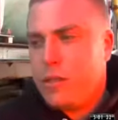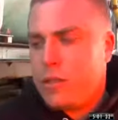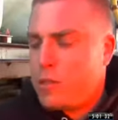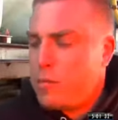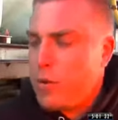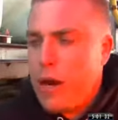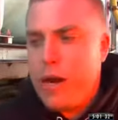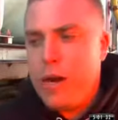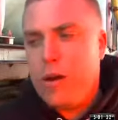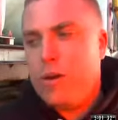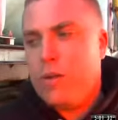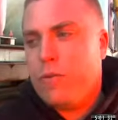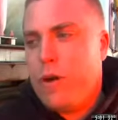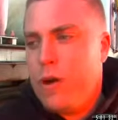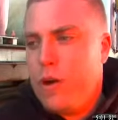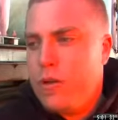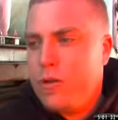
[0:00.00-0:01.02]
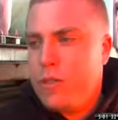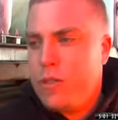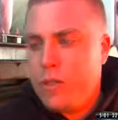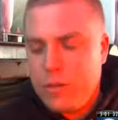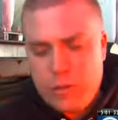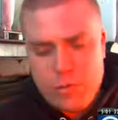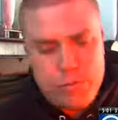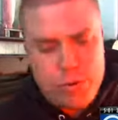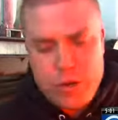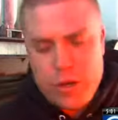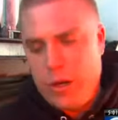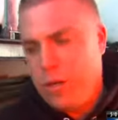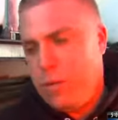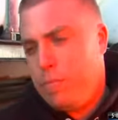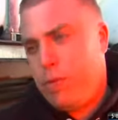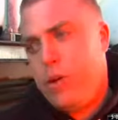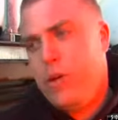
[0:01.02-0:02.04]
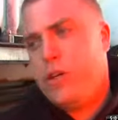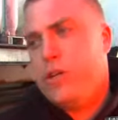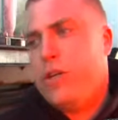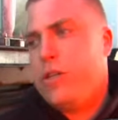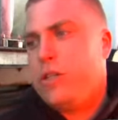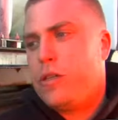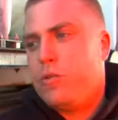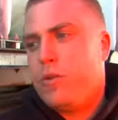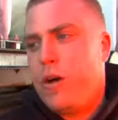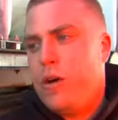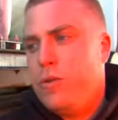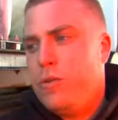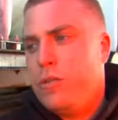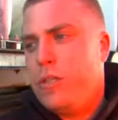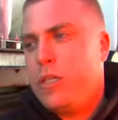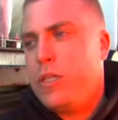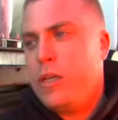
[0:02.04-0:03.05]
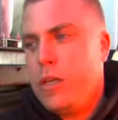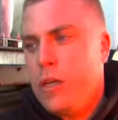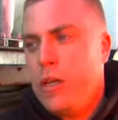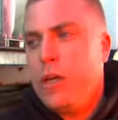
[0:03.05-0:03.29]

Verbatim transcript: and spray it on the roads, pre- pre-treats the roads.